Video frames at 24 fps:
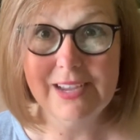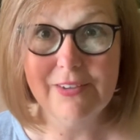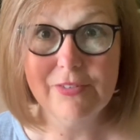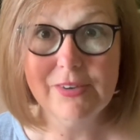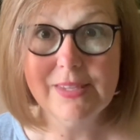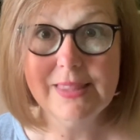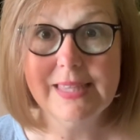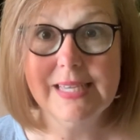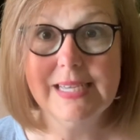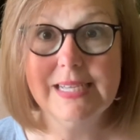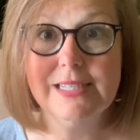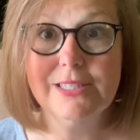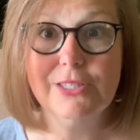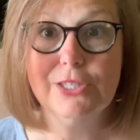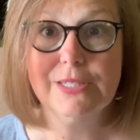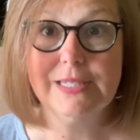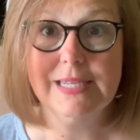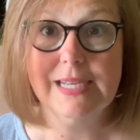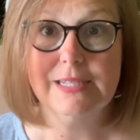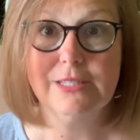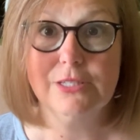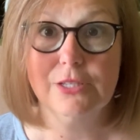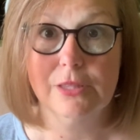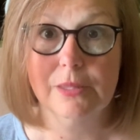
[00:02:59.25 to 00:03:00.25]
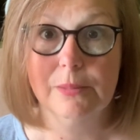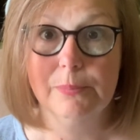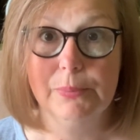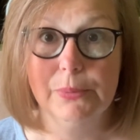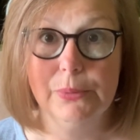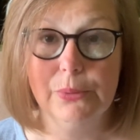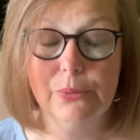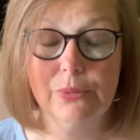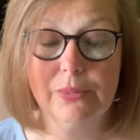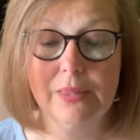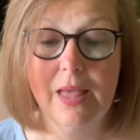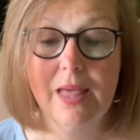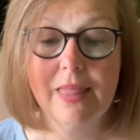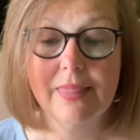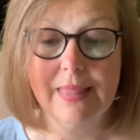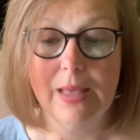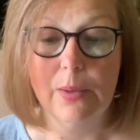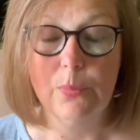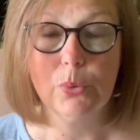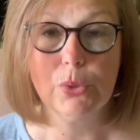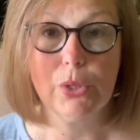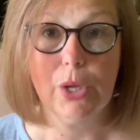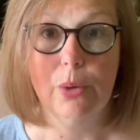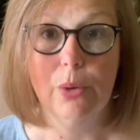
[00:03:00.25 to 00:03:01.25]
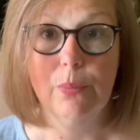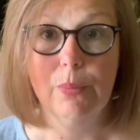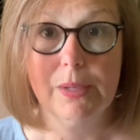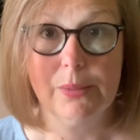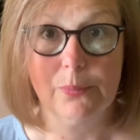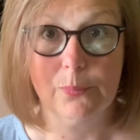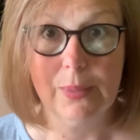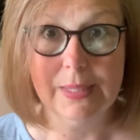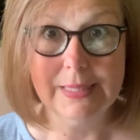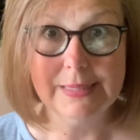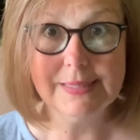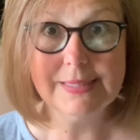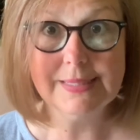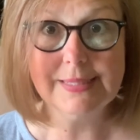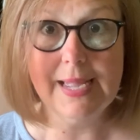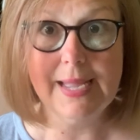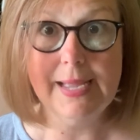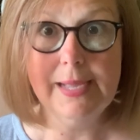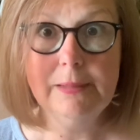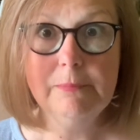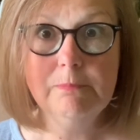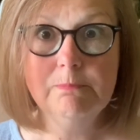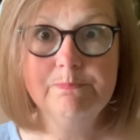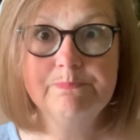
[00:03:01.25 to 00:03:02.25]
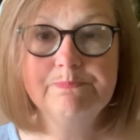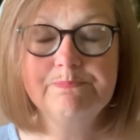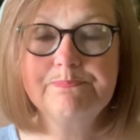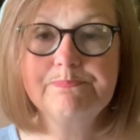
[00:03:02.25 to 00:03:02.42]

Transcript: everything to take to the booth that will go Wednesday,